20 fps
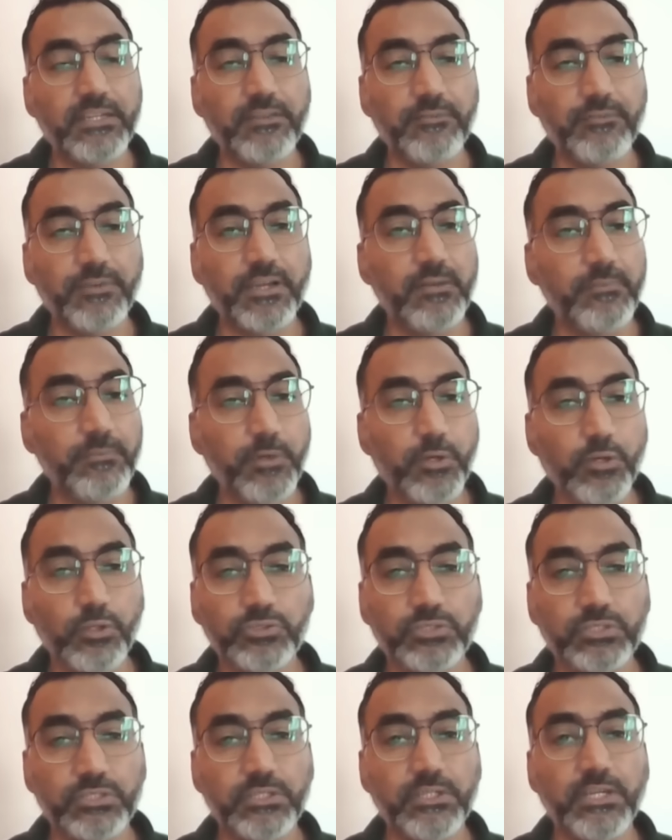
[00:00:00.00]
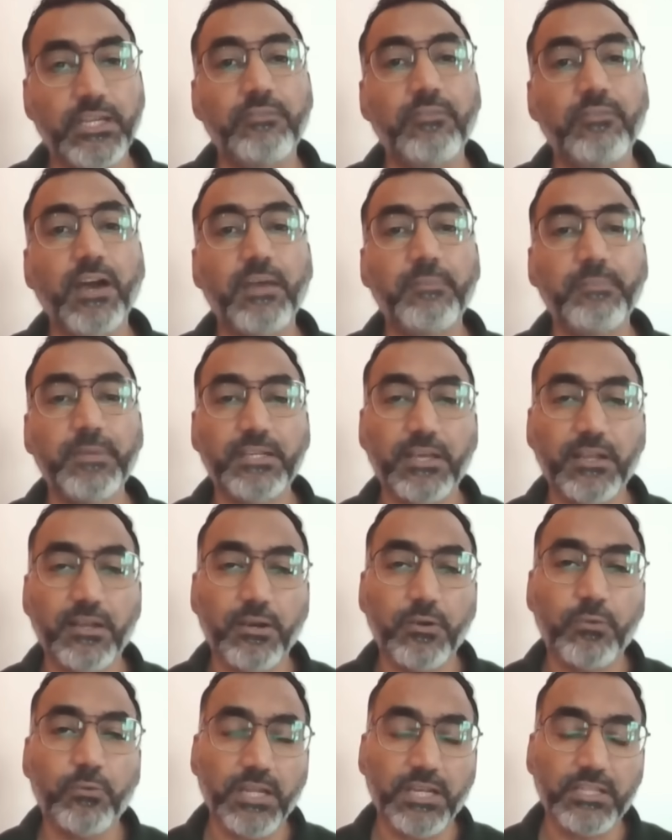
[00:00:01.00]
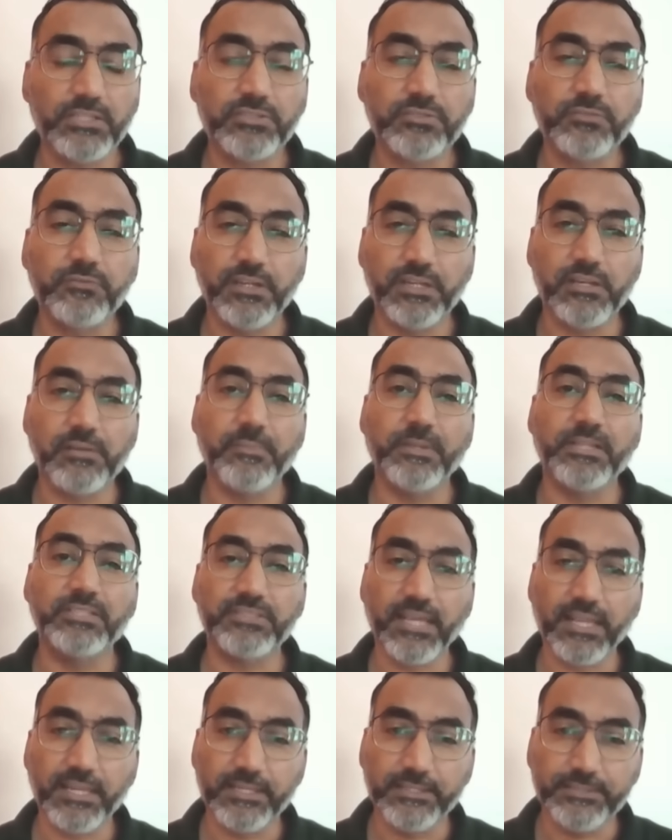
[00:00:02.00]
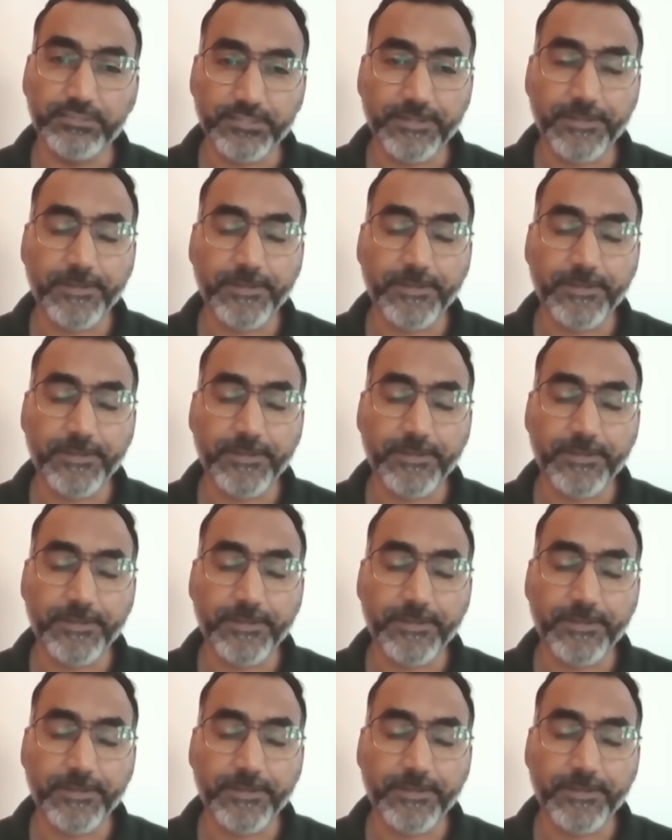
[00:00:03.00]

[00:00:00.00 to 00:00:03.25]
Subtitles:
difficult because the environment around us will remain challenging.